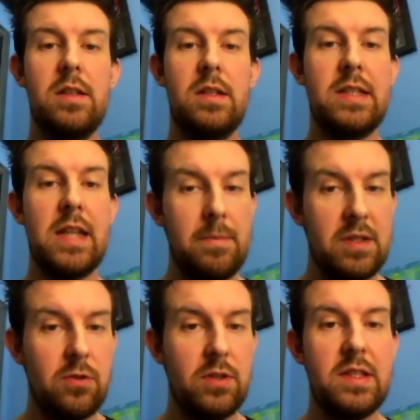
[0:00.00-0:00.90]
the same
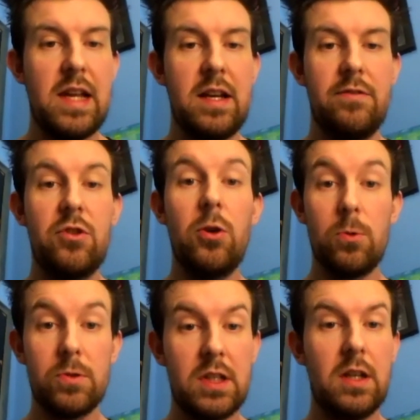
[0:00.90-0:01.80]
sort of set of
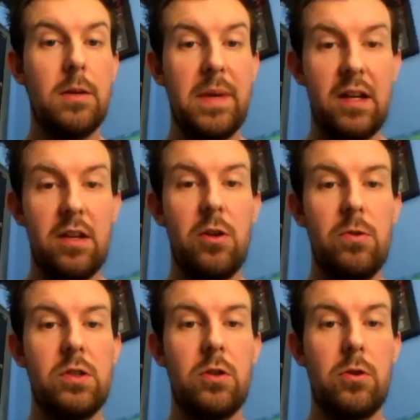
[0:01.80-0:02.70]
tools that are being
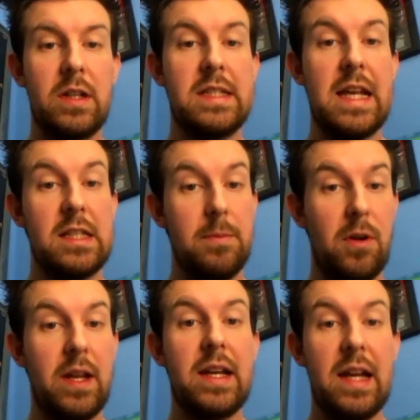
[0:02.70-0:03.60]
used or
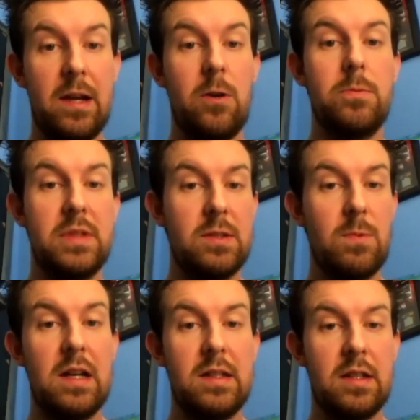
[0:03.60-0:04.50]
accessible in care homes as
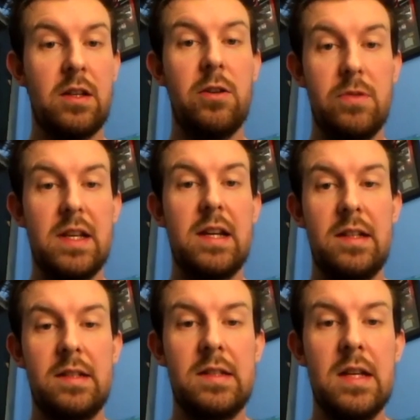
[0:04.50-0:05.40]
well as acute
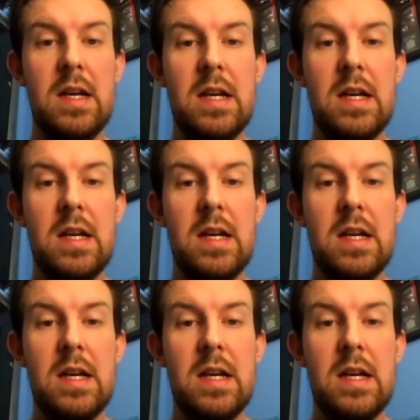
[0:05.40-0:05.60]
settings,